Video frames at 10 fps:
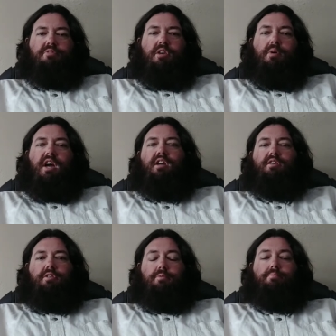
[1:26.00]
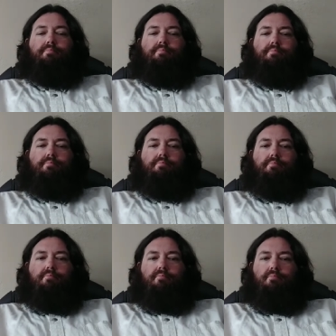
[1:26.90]
See what I can do.
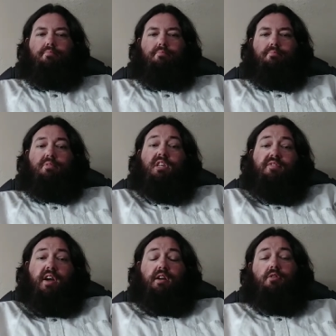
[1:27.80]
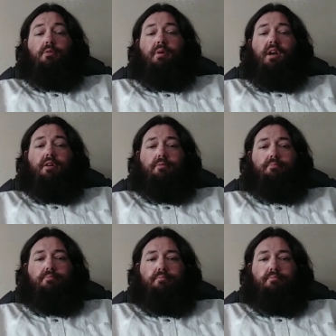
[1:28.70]
See if I can do it better